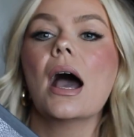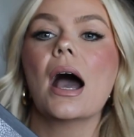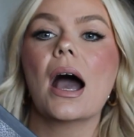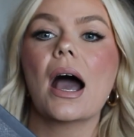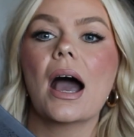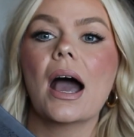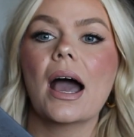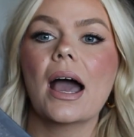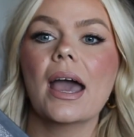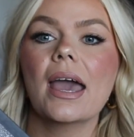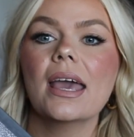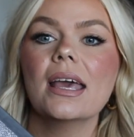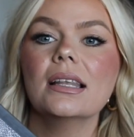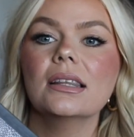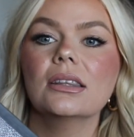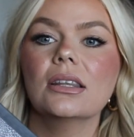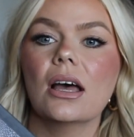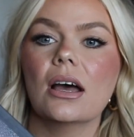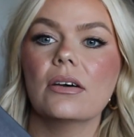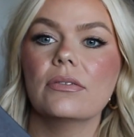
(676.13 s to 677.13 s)
I
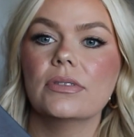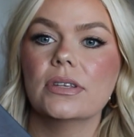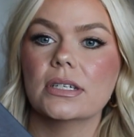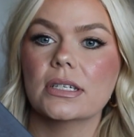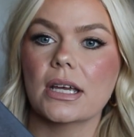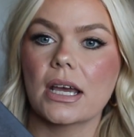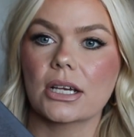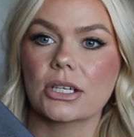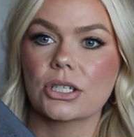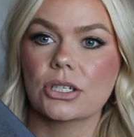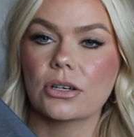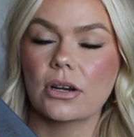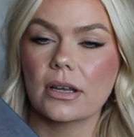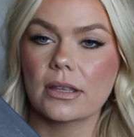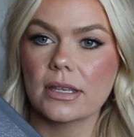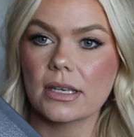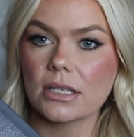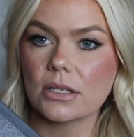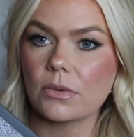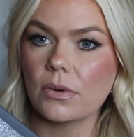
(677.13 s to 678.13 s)
love the texture
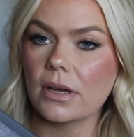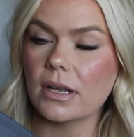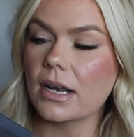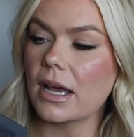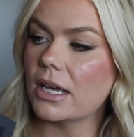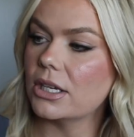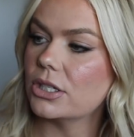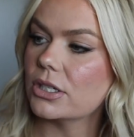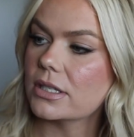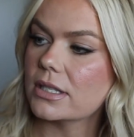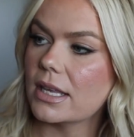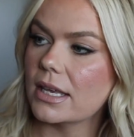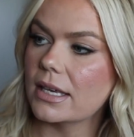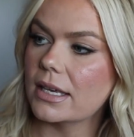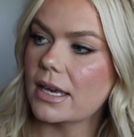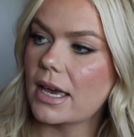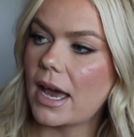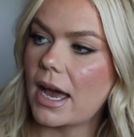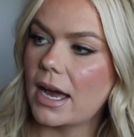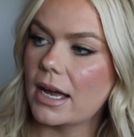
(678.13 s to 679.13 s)
on this one. I just think
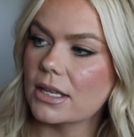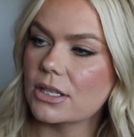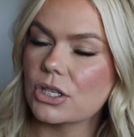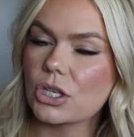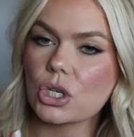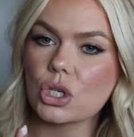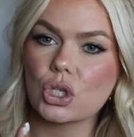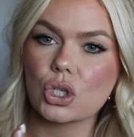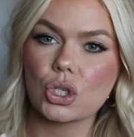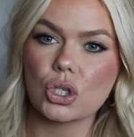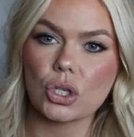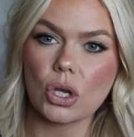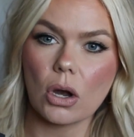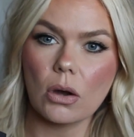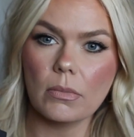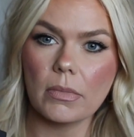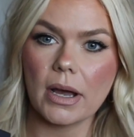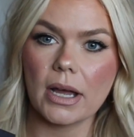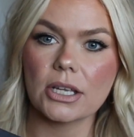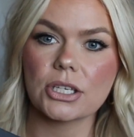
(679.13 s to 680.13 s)
it adds
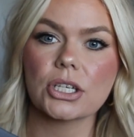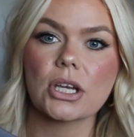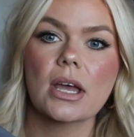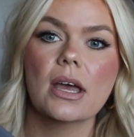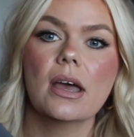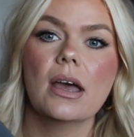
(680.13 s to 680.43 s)
so much.